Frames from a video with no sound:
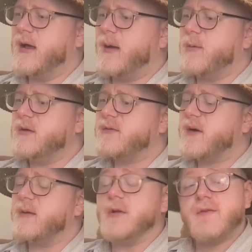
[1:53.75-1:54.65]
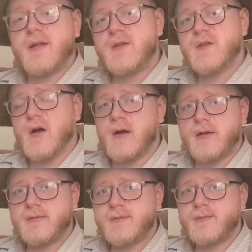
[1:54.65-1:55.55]
And when you find a
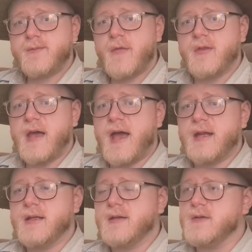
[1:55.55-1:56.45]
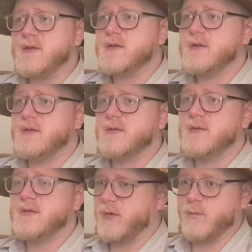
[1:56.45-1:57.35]
song that is
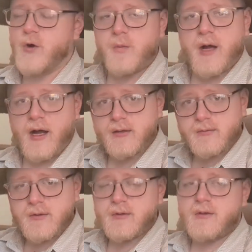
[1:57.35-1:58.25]
the robot